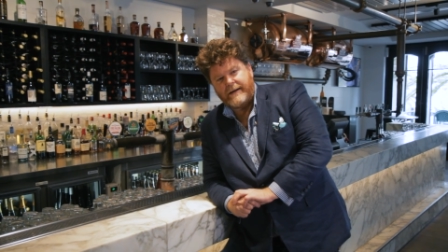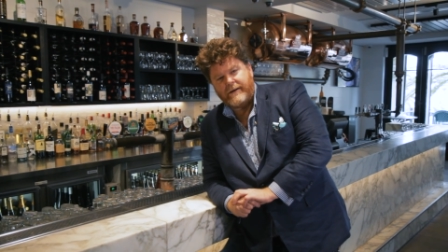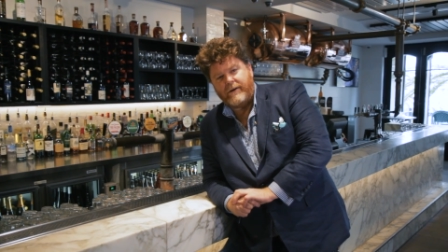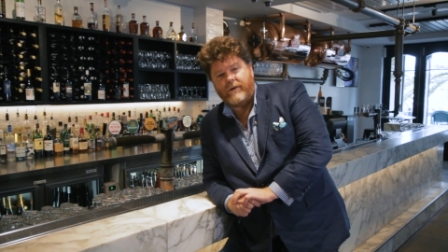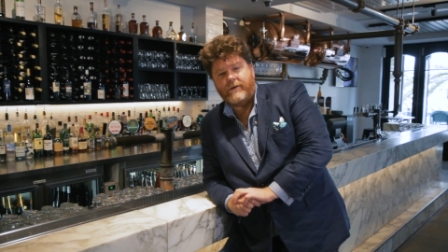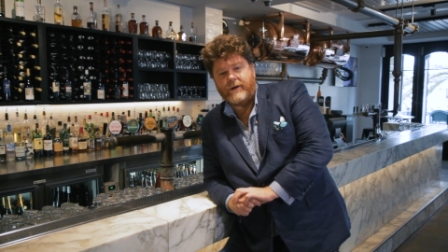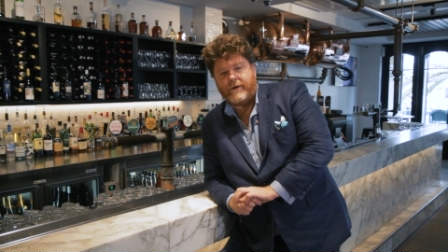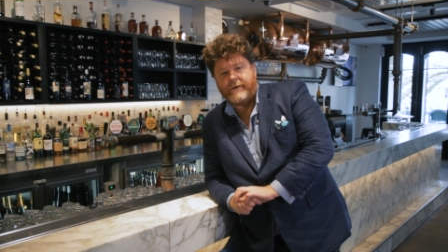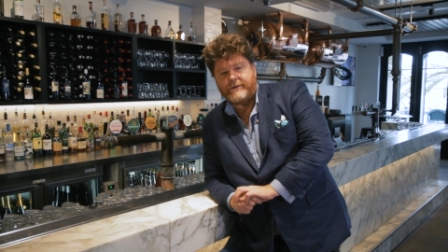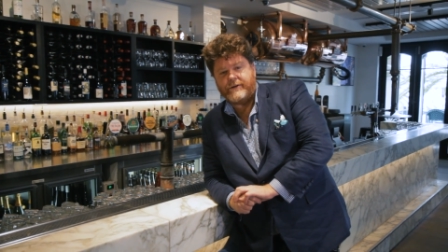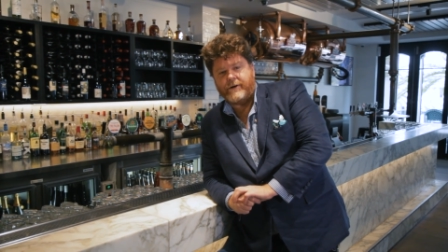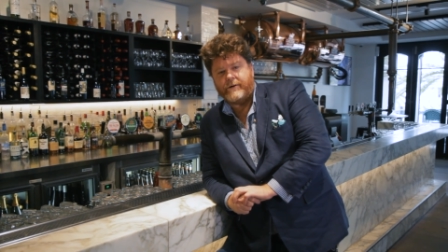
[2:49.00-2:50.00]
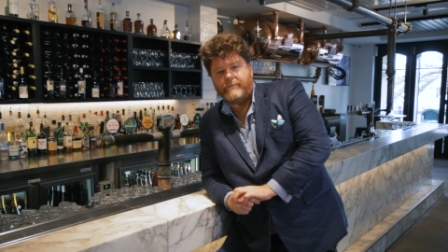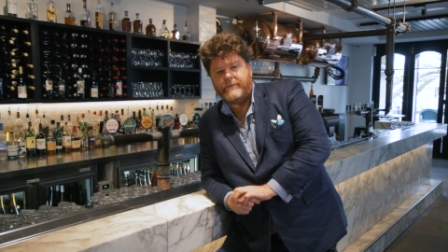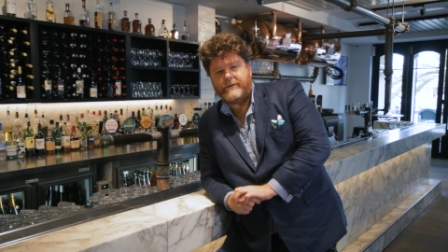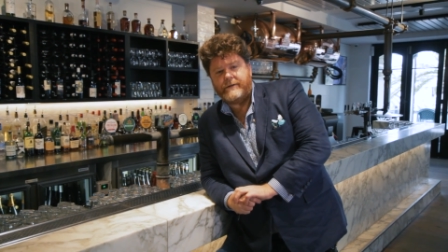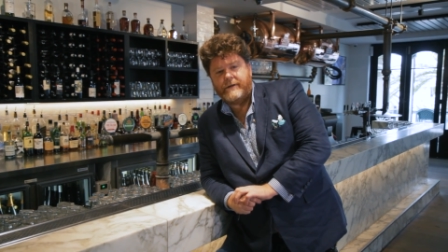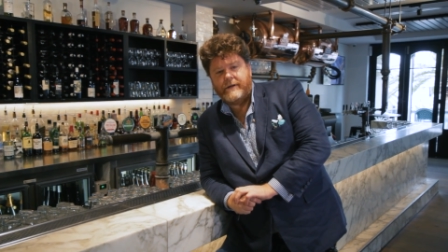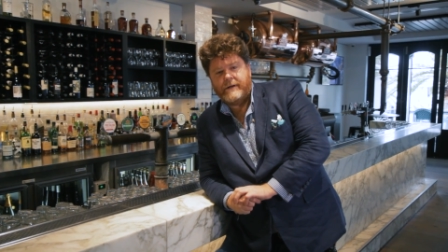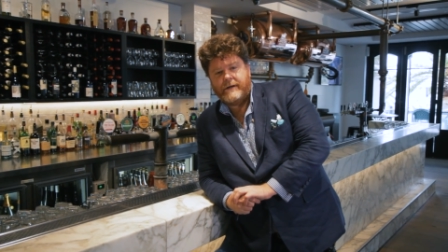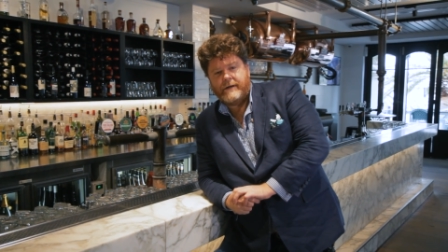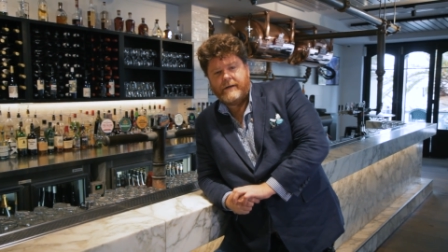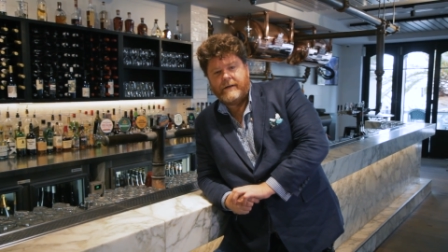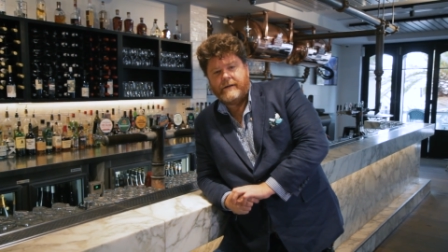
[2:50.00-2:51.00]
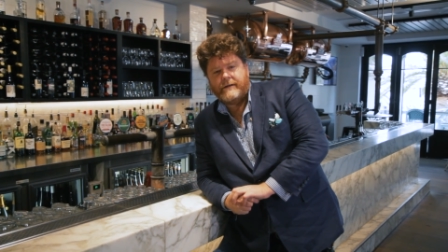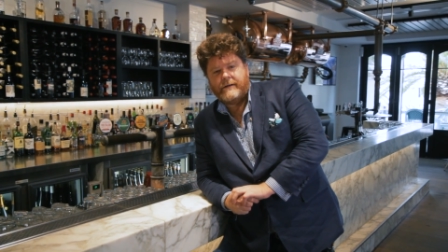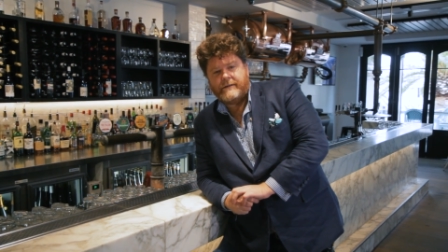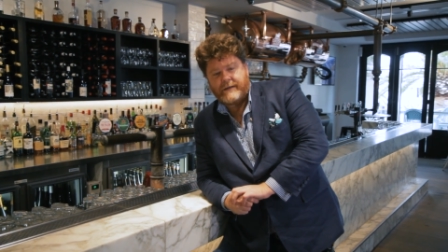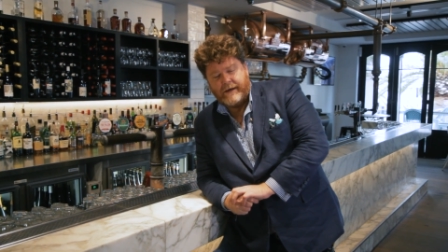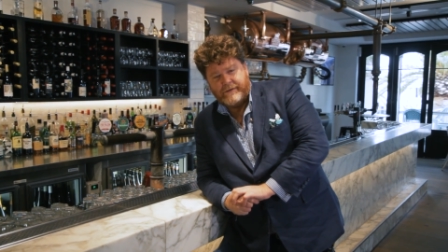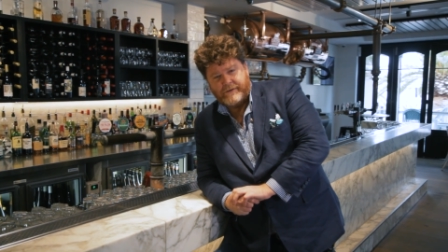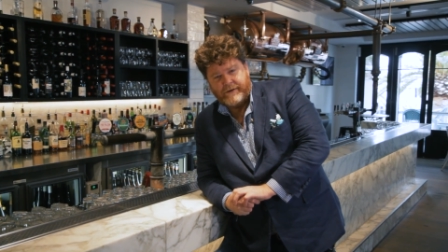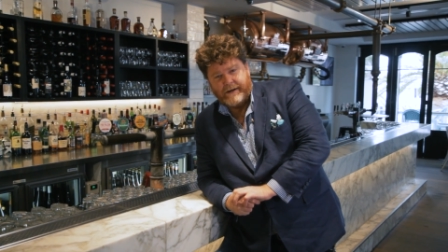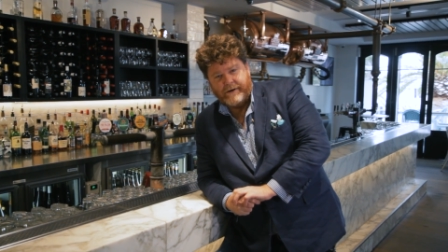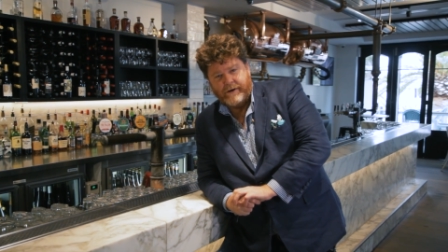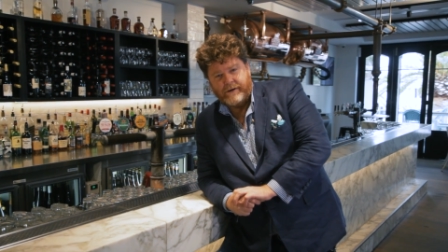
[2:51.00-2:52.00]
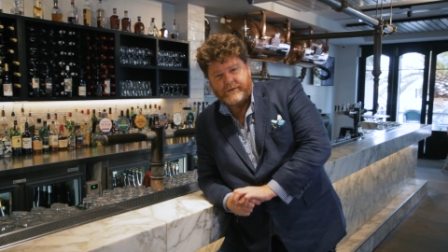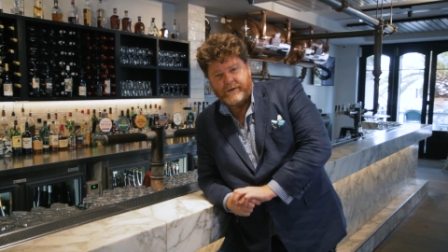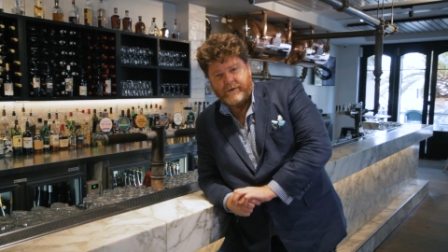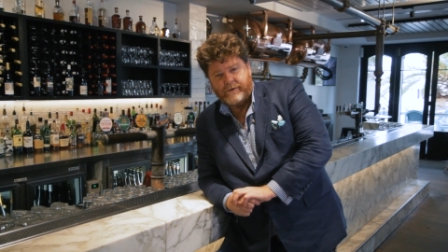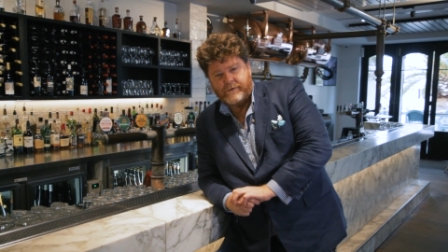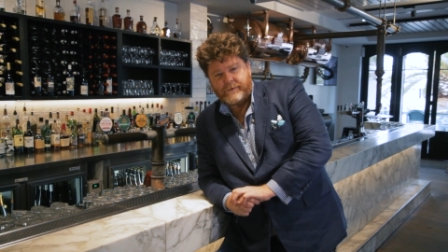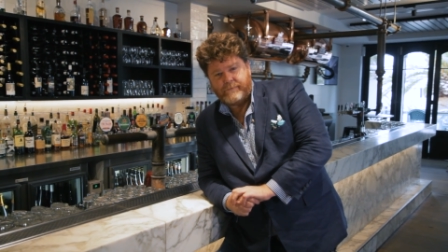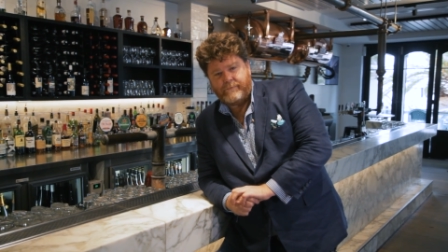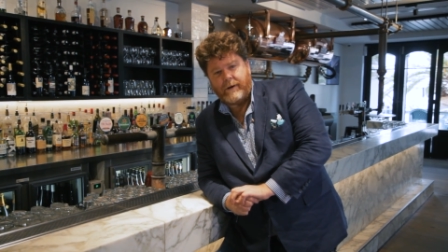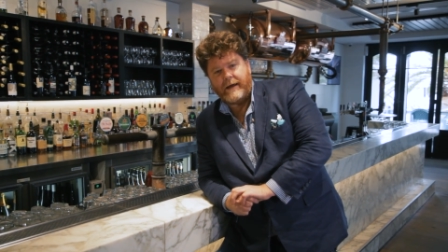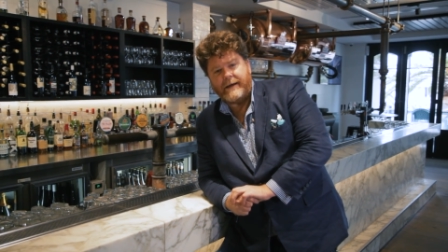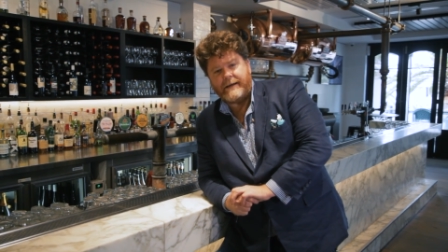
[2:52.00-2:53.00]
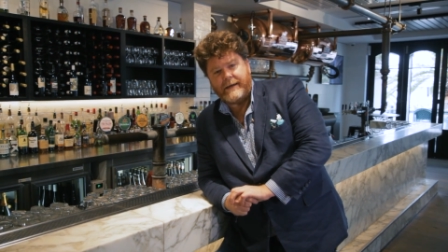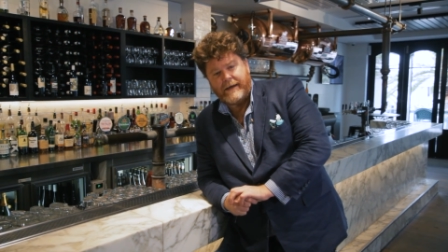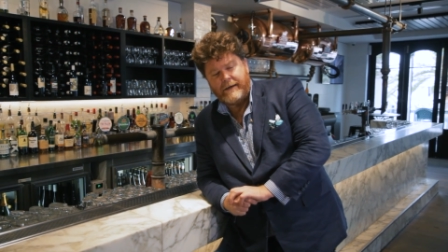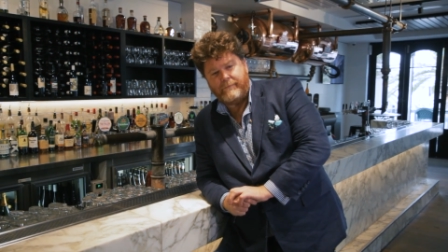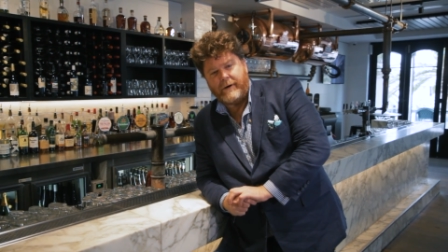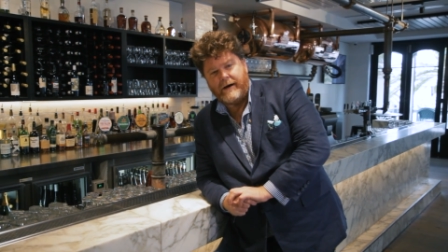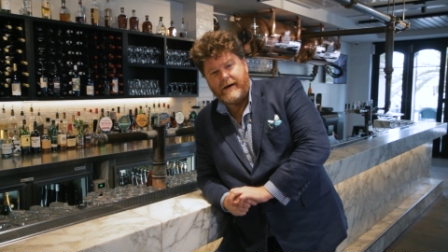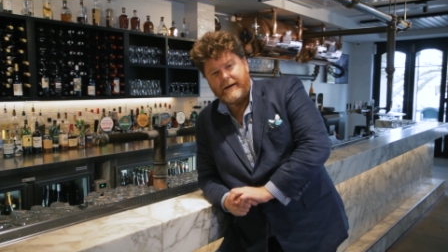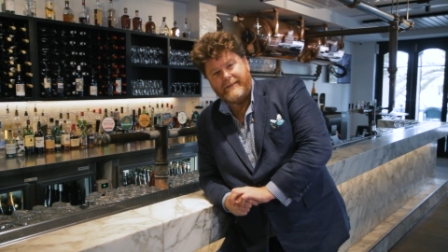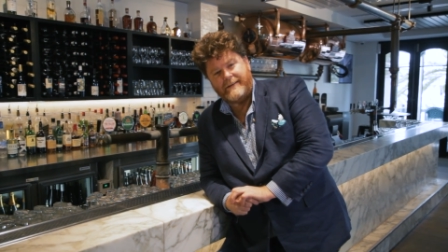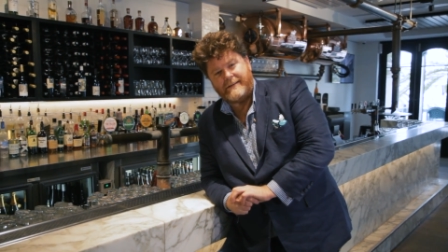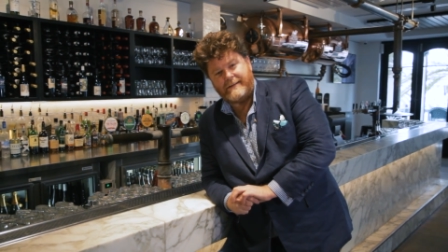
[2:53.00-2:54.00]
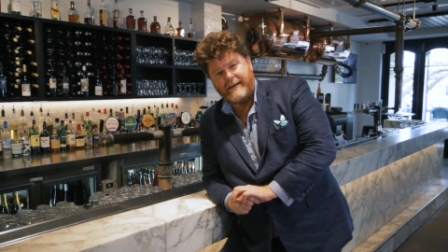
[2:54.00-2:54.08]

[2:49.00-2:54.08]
needed ongoing jobs, South Australian hotels play a key part in the